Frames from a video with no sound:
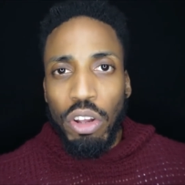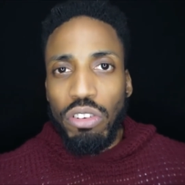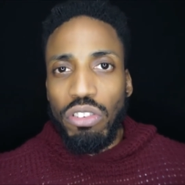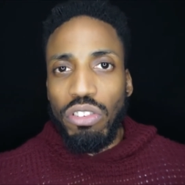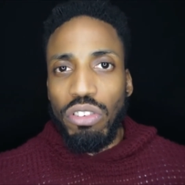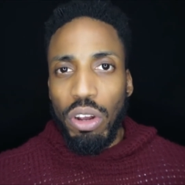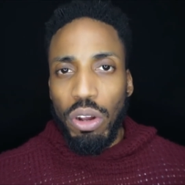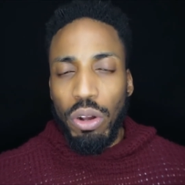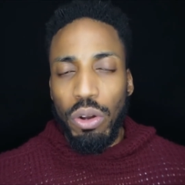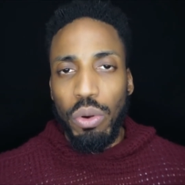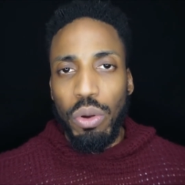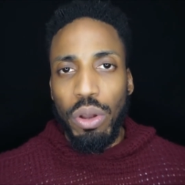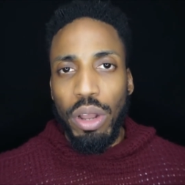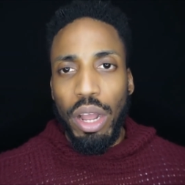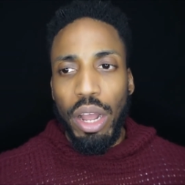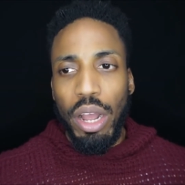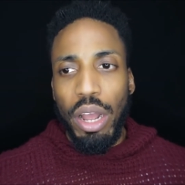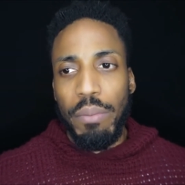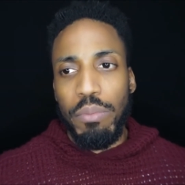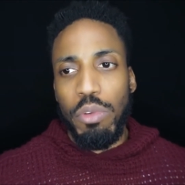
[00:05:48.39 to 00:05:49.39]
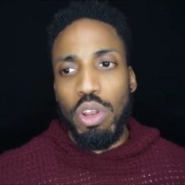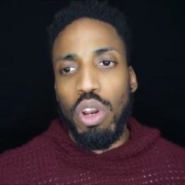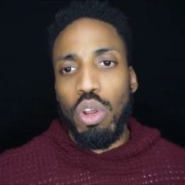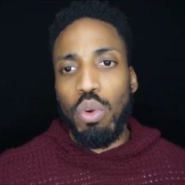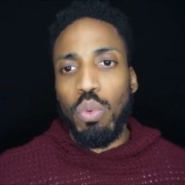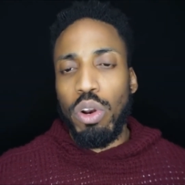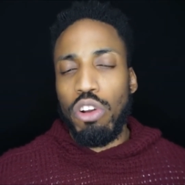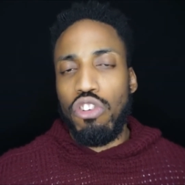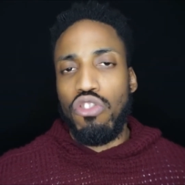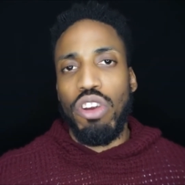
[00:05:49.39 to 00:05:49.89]
So, um, you know,
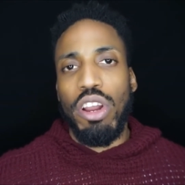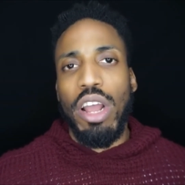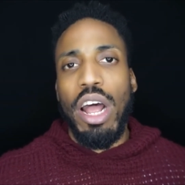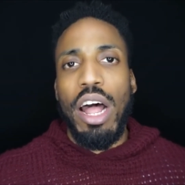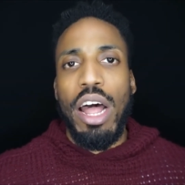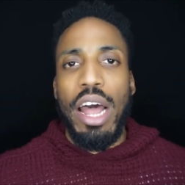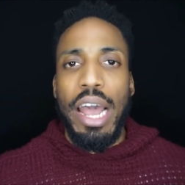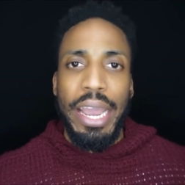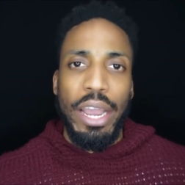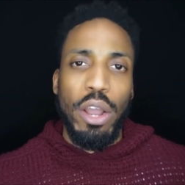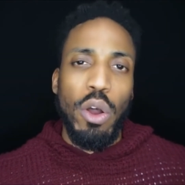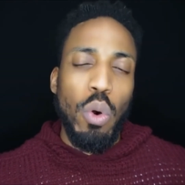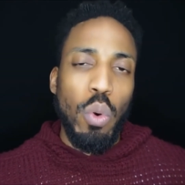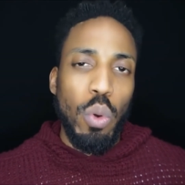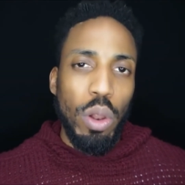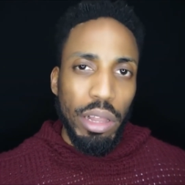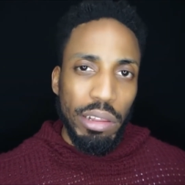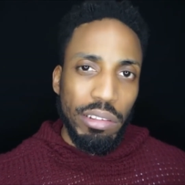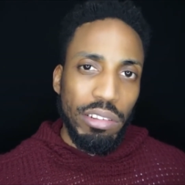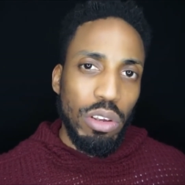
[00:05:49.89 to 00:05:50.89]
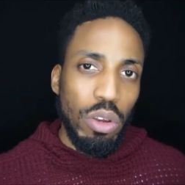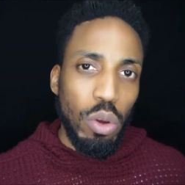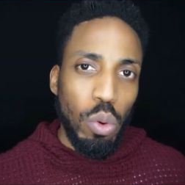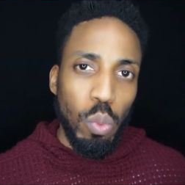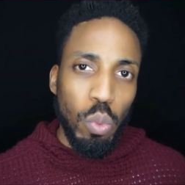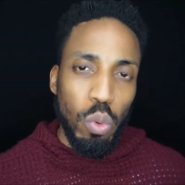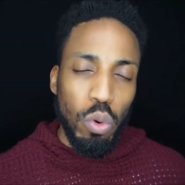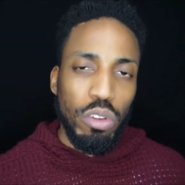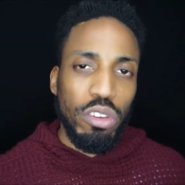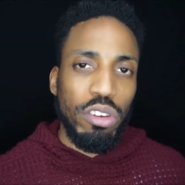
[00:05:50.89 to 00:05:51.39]
you want to drink high quality
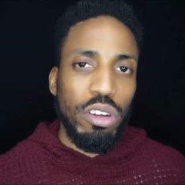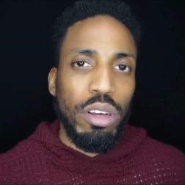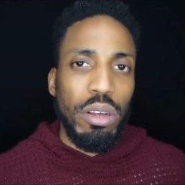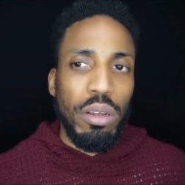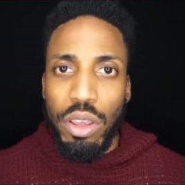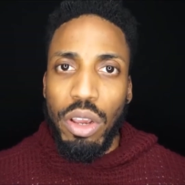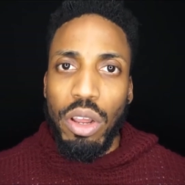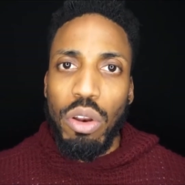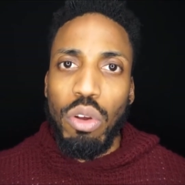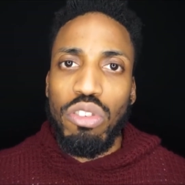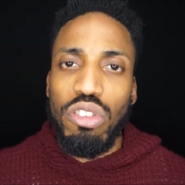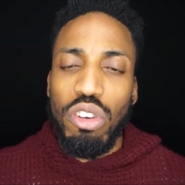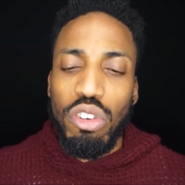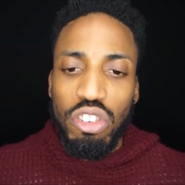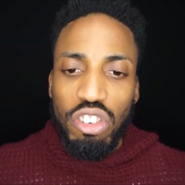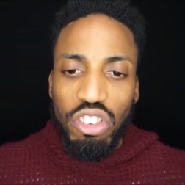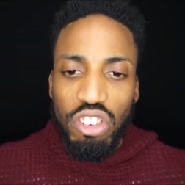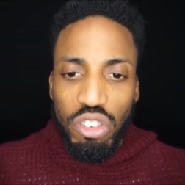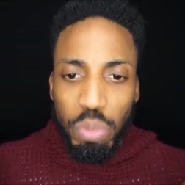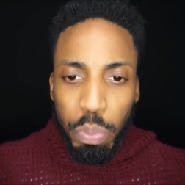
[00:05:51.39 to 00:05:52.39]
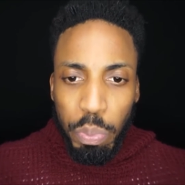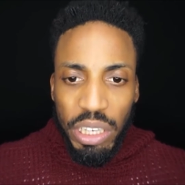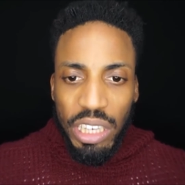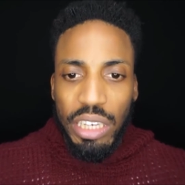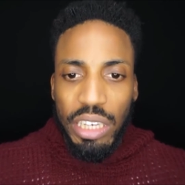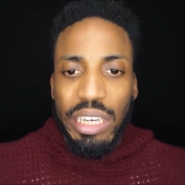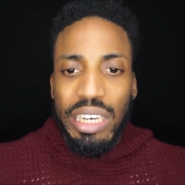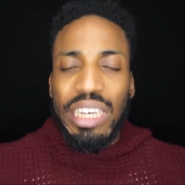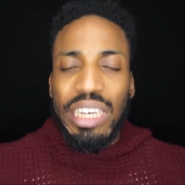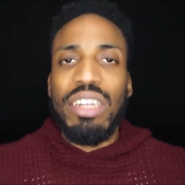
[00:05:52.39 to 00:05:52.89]
water. You can also
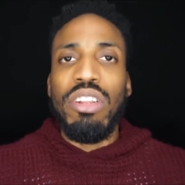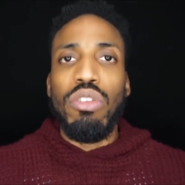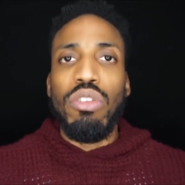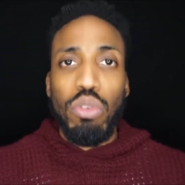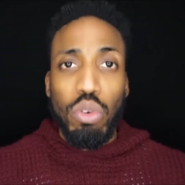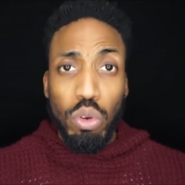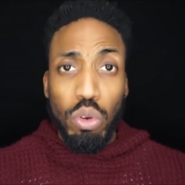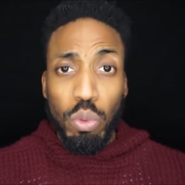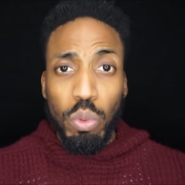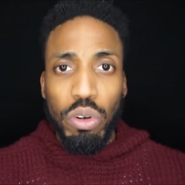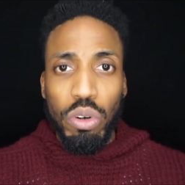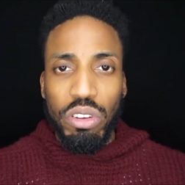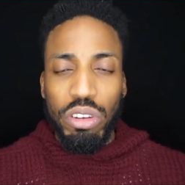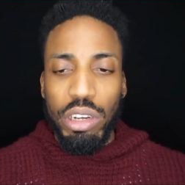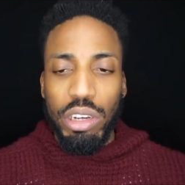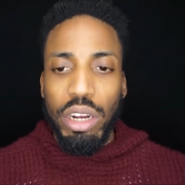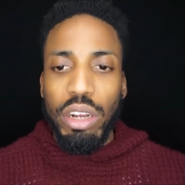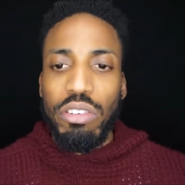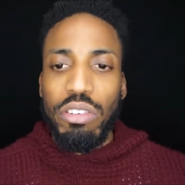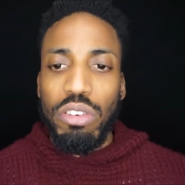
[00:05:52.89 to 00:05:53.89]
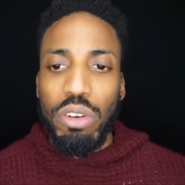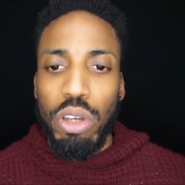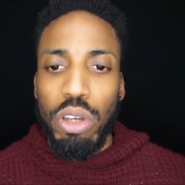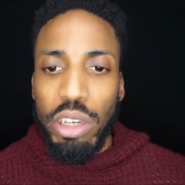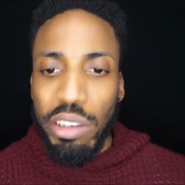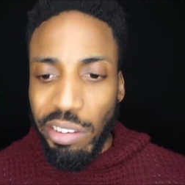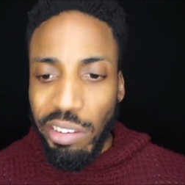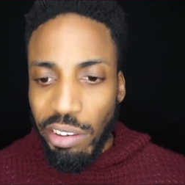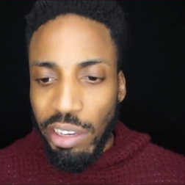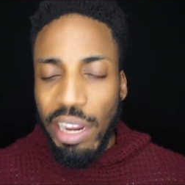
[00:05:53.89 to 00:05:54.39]
speak into the water. So you
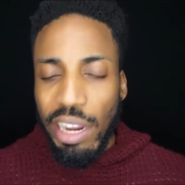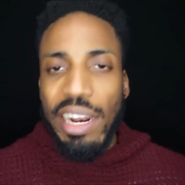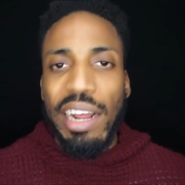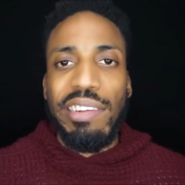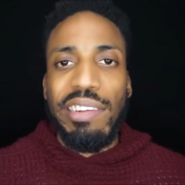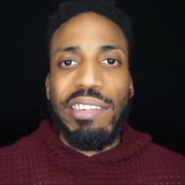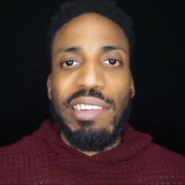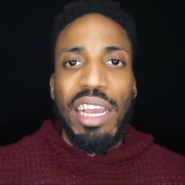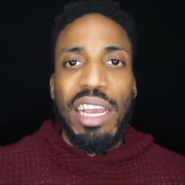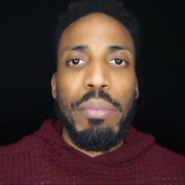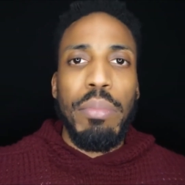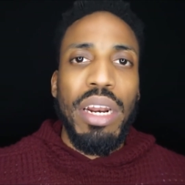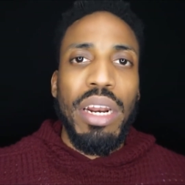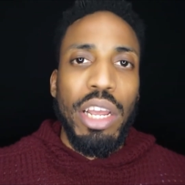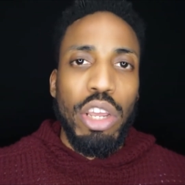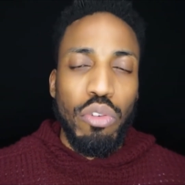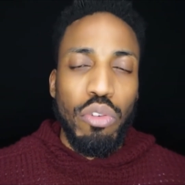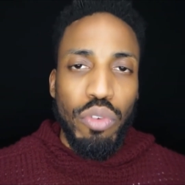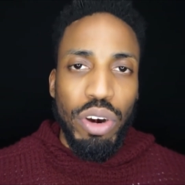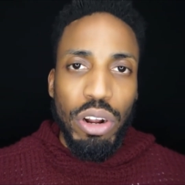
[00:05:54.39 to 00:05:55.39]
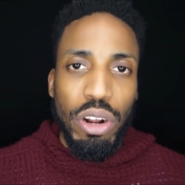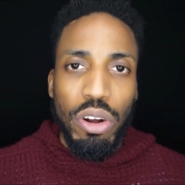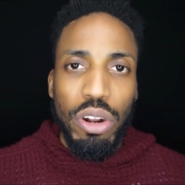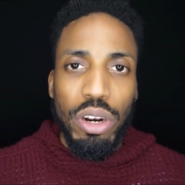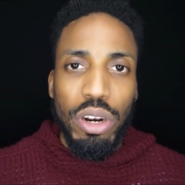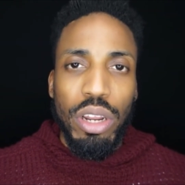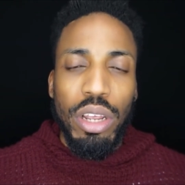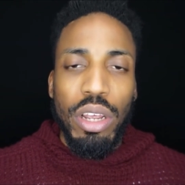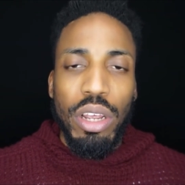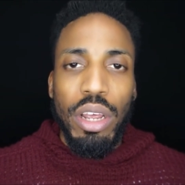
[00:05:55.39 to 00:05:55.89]
can say that statement that you wrote
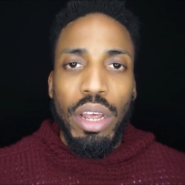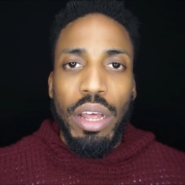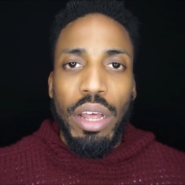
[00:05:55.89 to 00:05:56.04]
on